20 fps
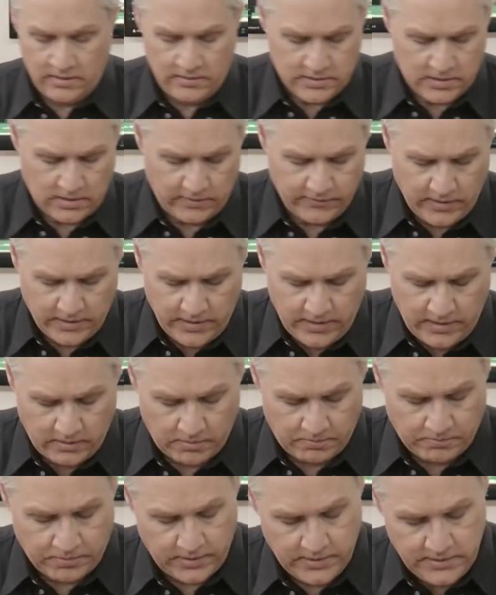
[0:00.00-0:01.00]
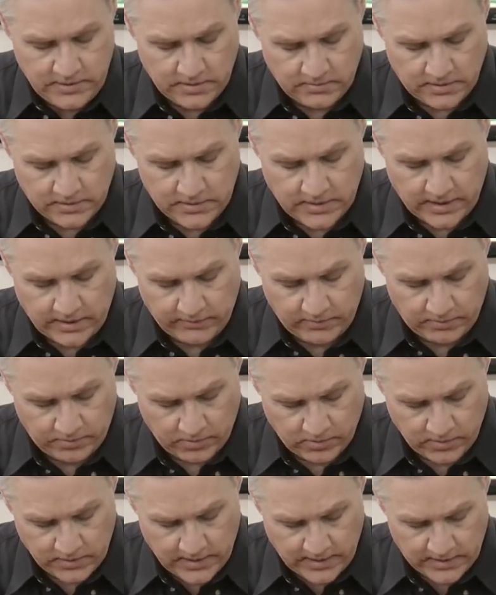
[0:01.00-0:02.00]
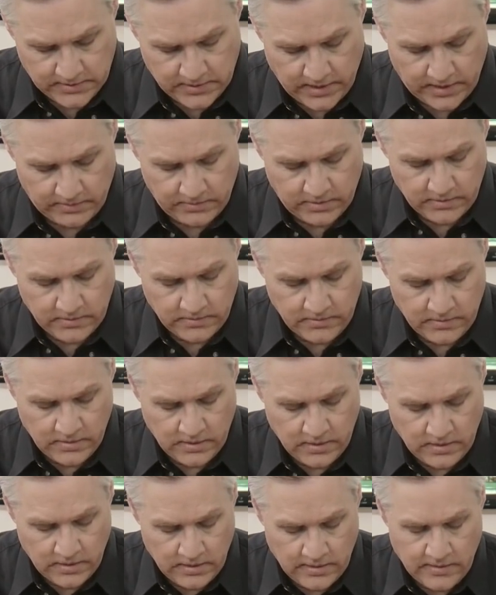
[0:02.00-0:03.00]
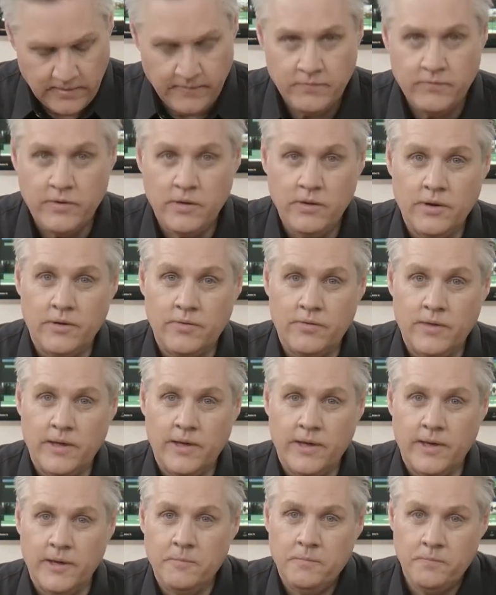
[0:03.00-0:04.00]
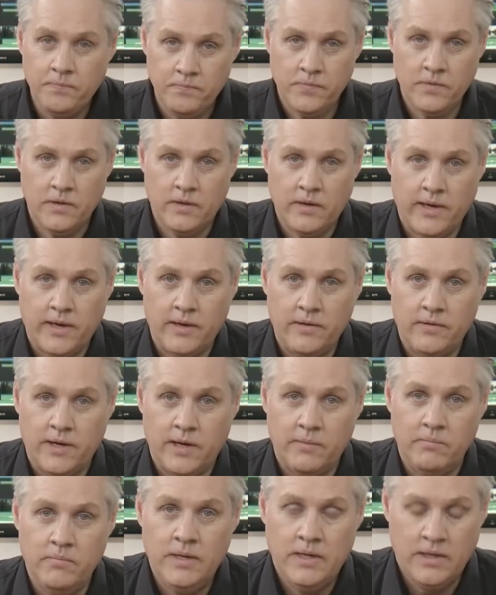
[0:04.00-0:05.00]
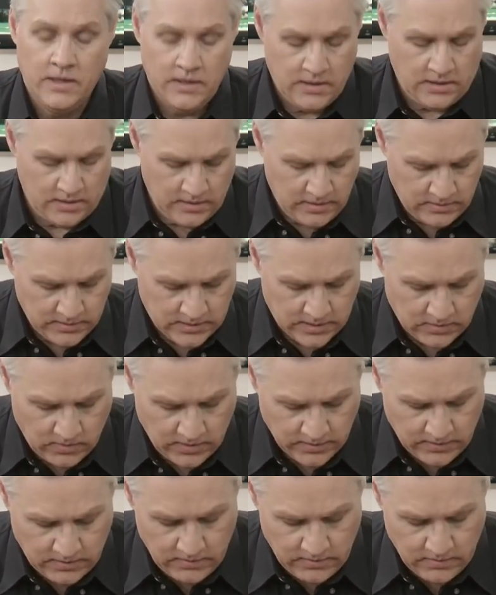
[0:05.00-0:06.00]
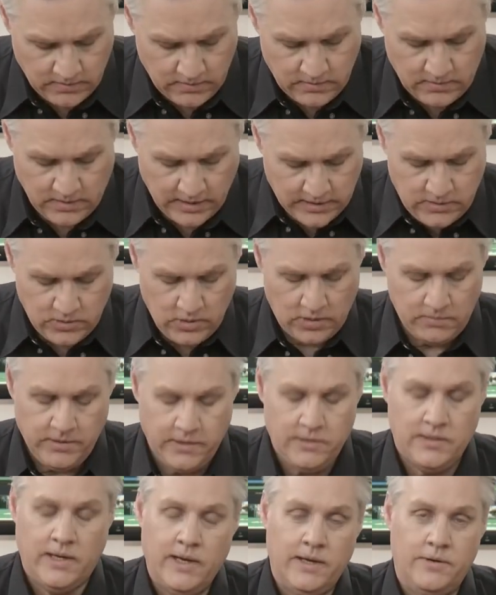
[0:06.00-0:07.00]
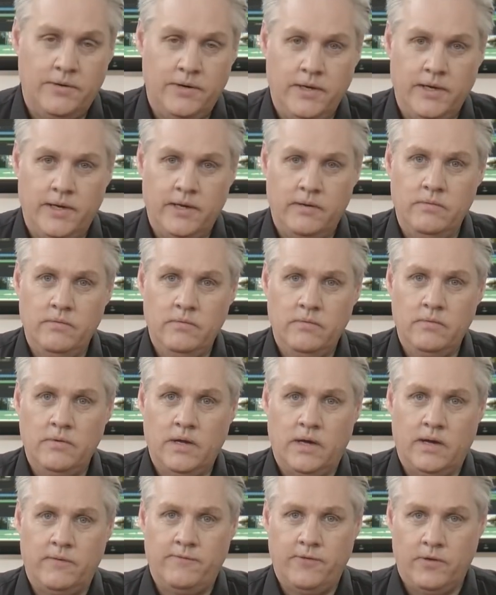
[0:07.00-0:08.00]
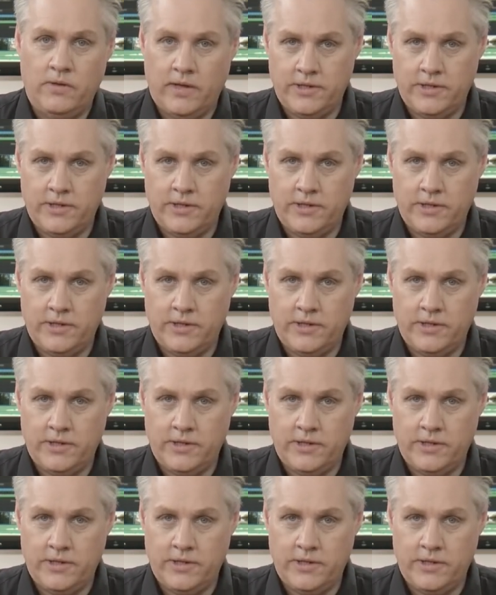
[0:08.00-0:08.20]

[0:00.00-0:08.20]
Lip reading: So I've got here a prism that's out of a broadcast camera. If you look at there, and so what is normally done to get full